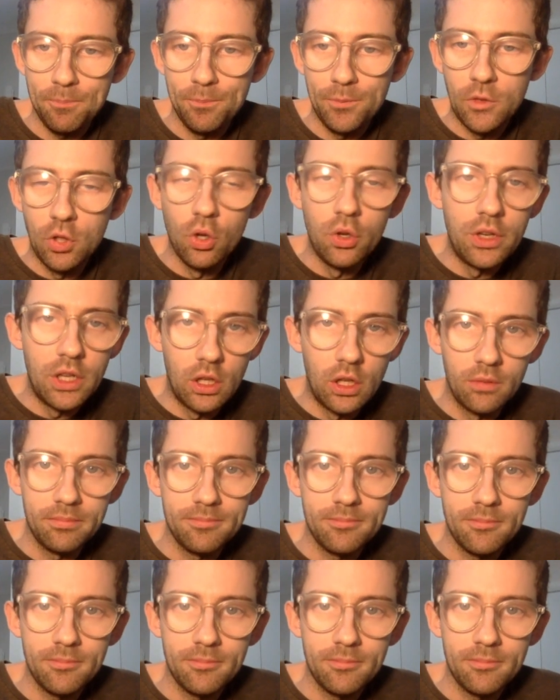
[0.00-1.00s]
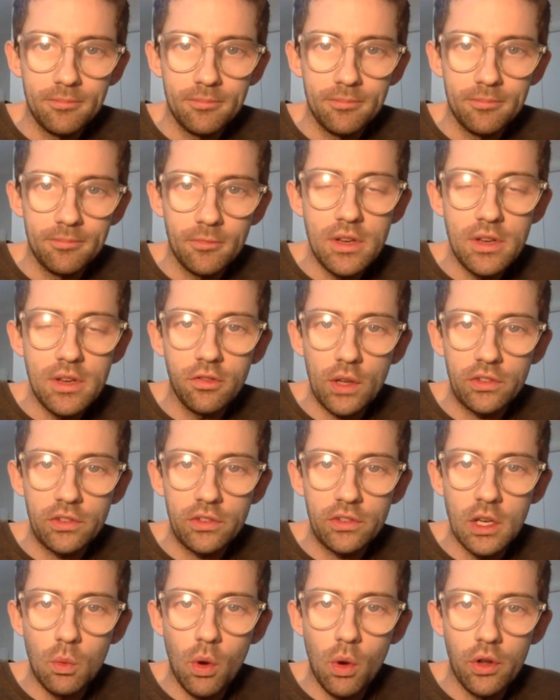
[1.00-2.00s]
2-0. Great victory for
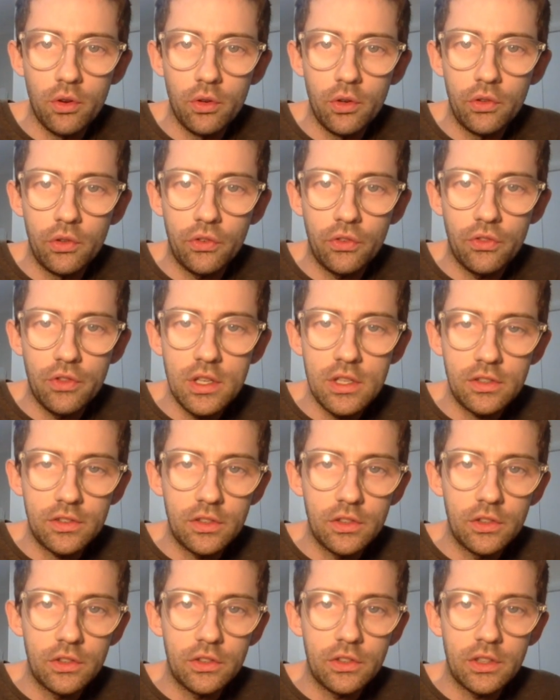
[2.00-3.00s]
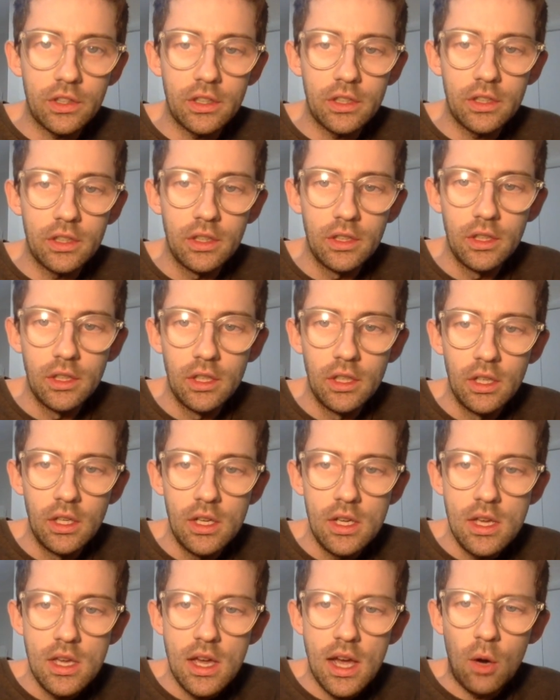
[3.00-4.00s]
Western Sydney Wanderers. This is a
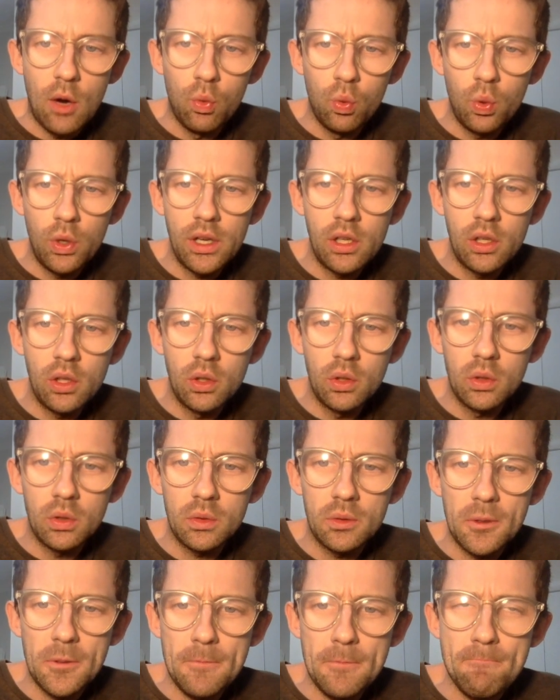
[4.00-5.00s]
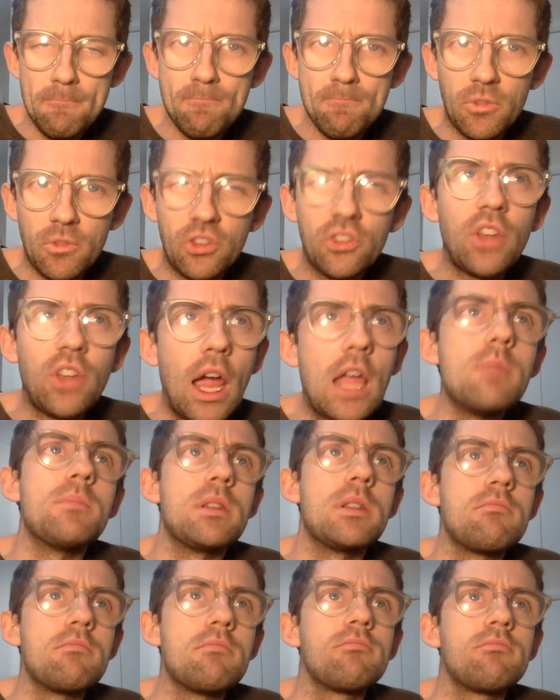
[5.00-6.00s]
real
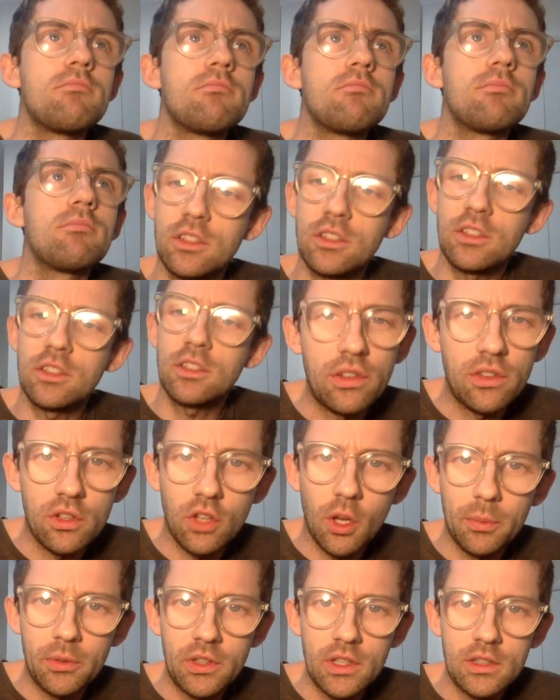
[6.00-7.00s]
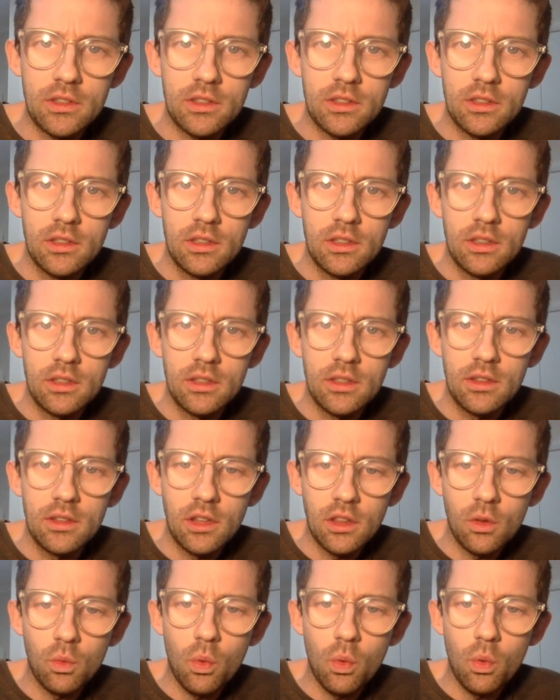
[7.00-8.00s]
statement, I think to the rest of the top six
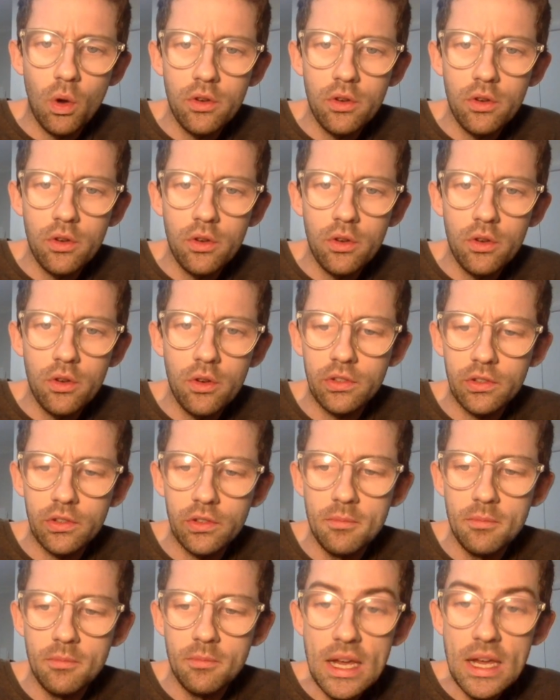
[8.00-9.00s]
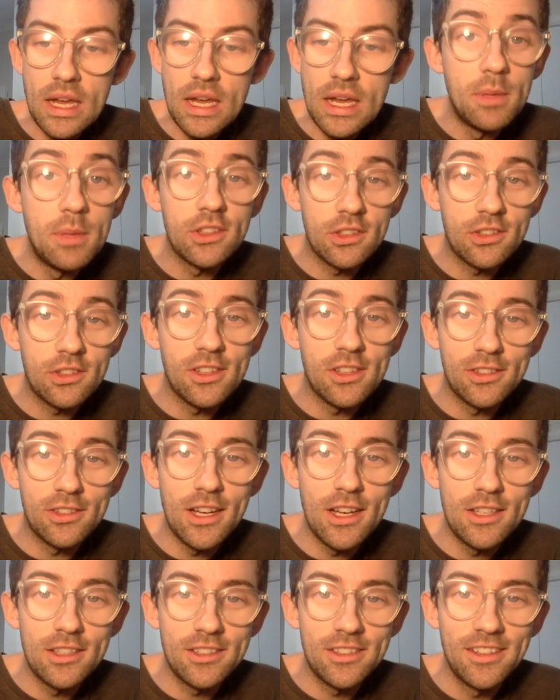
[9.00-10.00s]
that the Wanderers mean business this
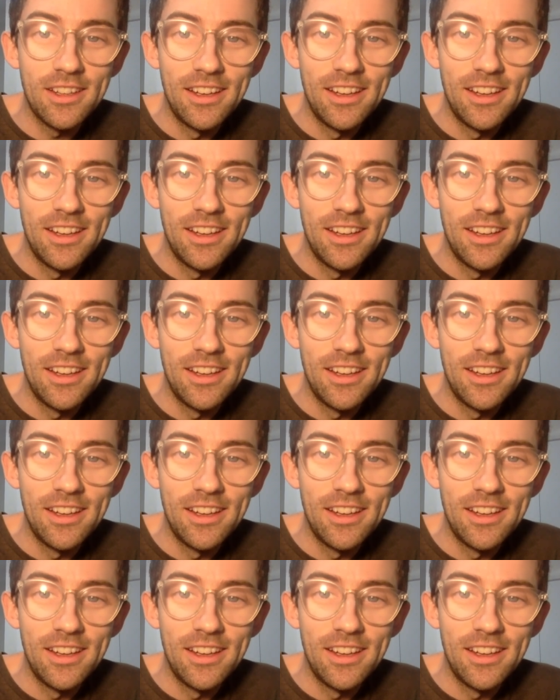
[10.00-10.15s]
season.